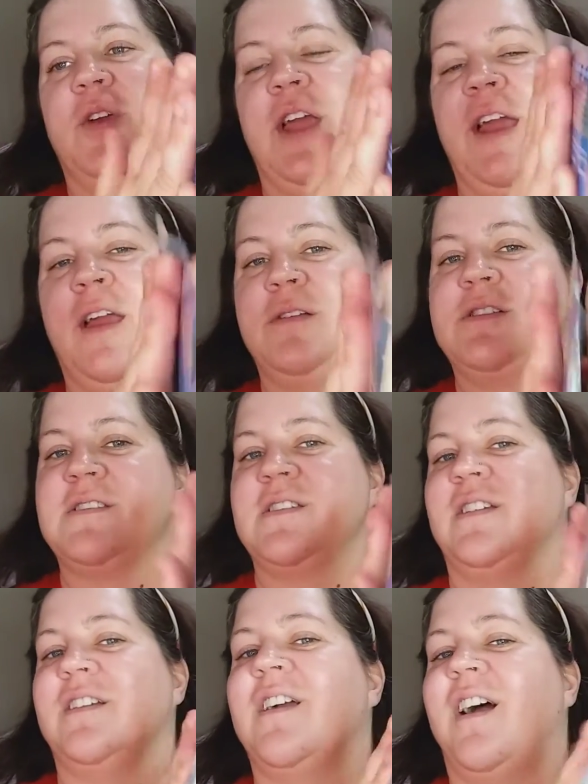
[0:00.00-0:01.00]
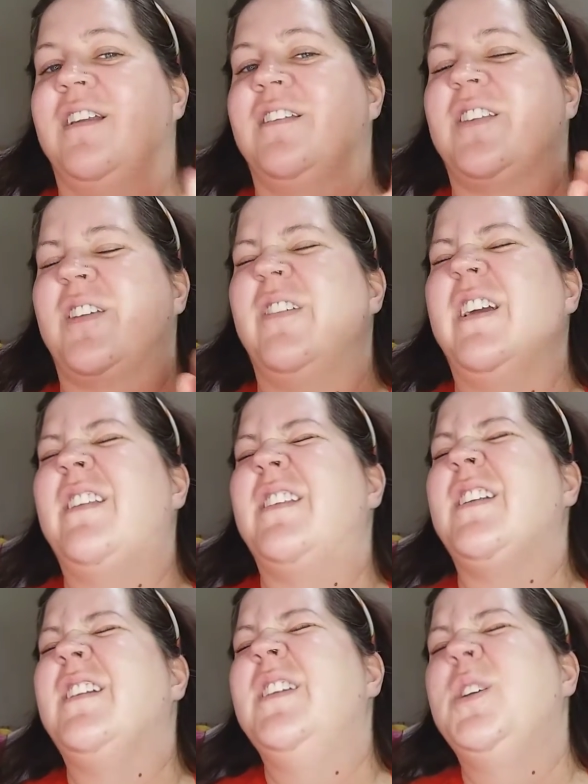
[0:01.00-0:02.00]
Okay, I'm just going to kind of squeeze
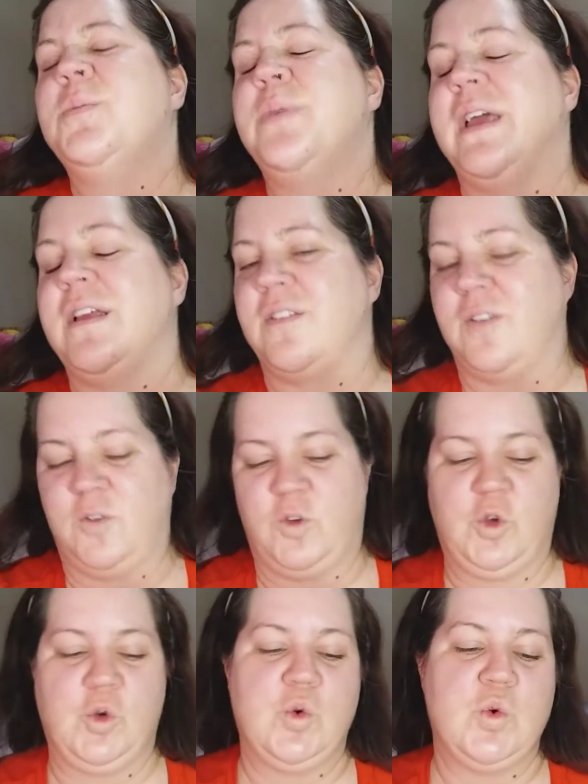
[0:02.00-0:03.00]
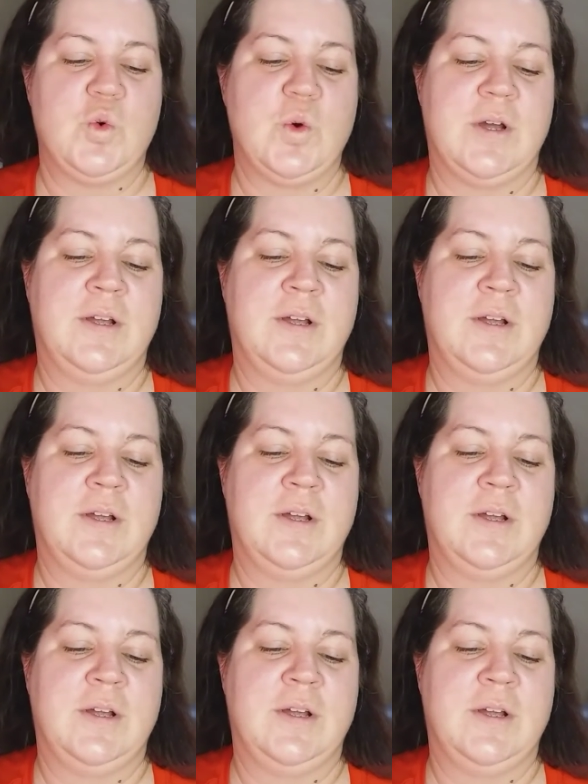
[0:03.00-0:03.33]
it a little bit to